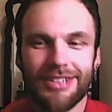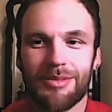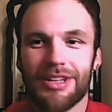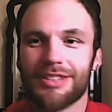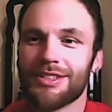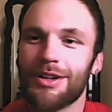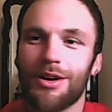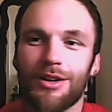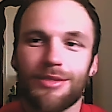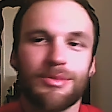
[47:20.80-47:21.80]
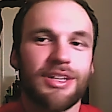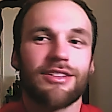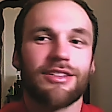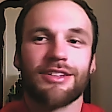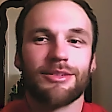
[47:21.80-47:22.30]
man. It's an honor being
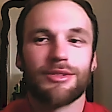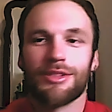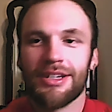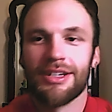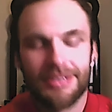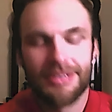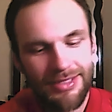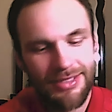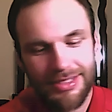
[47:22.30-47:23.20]
on here with you guys.